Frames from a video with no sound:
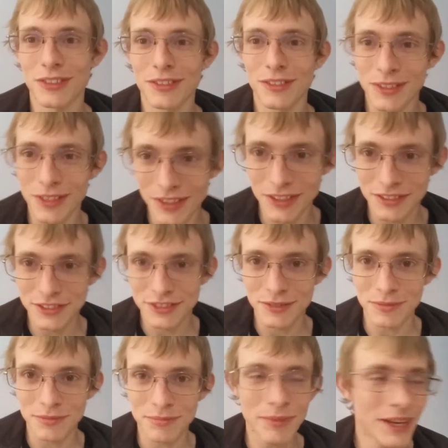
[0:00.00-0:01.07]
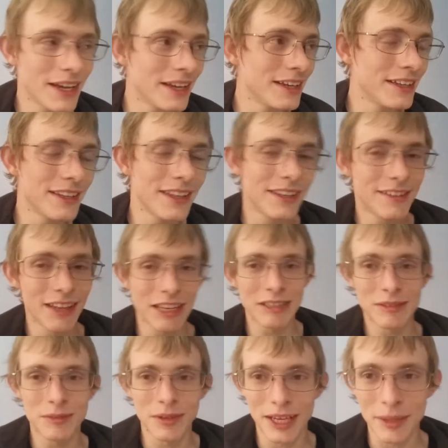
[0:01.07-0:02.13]
because, man, they
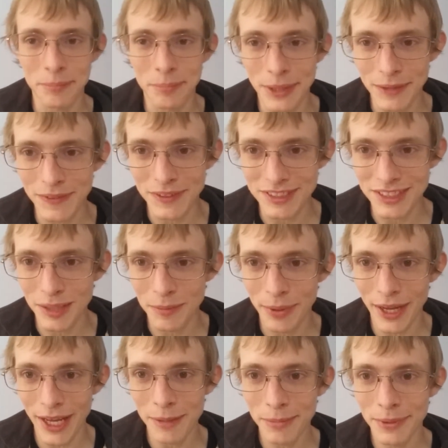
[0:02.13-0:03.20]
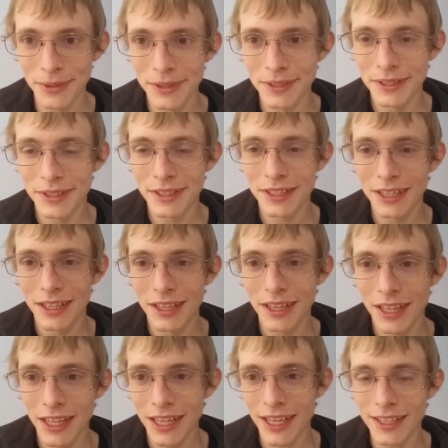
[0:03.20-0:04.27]
take like a PVC pipe,
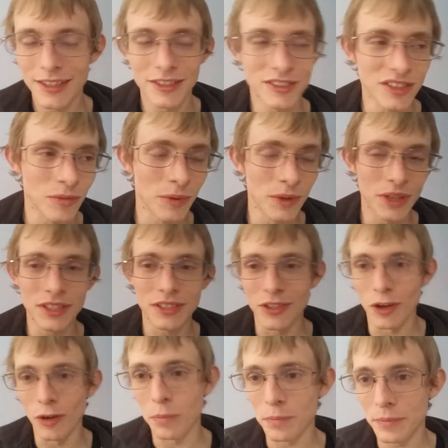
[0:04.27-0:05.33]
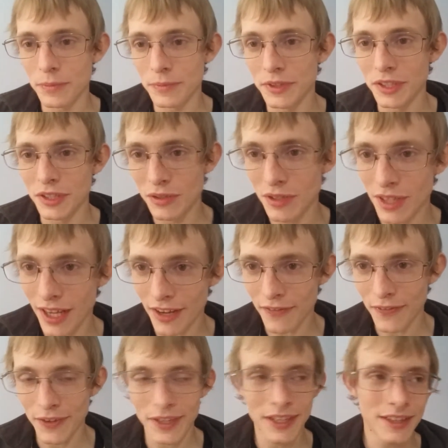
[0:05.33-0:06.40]
and there's a really dope dude. I
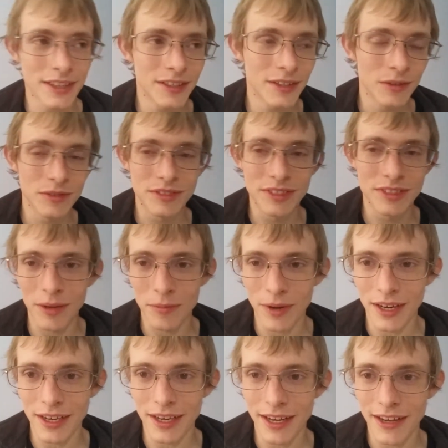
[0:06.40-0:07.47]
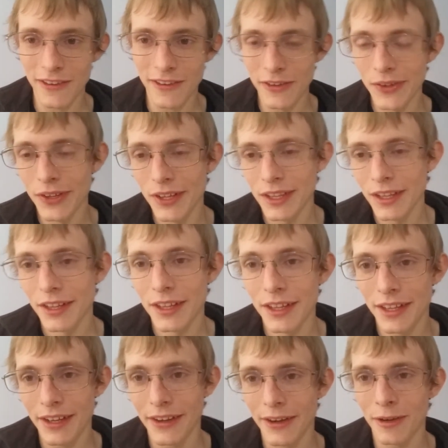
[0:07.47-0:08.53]
forget the dude's name right now.
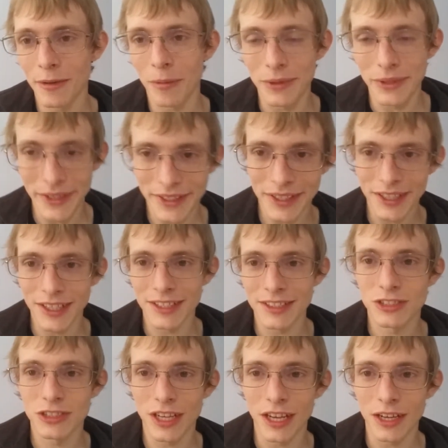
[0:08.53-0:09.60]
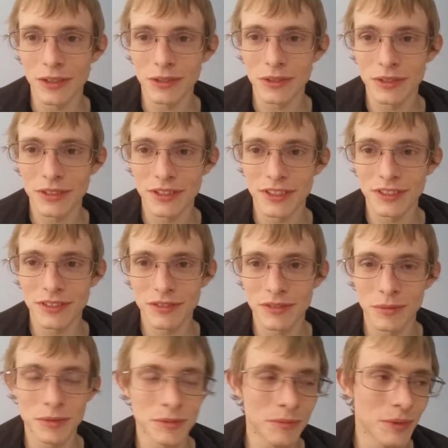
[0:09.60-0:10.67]
I'll link his channel in the
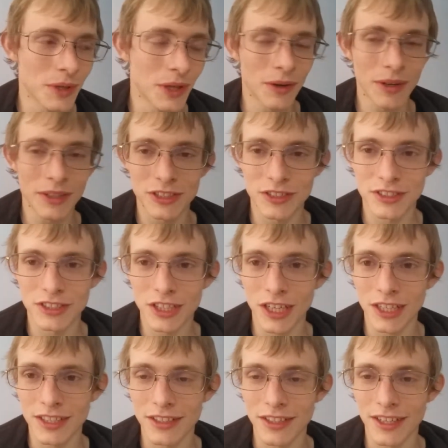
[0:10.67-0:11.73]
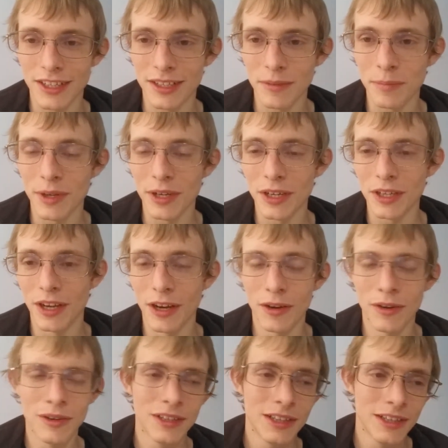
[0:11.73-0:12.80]
description below. I just checked it like a minute ago.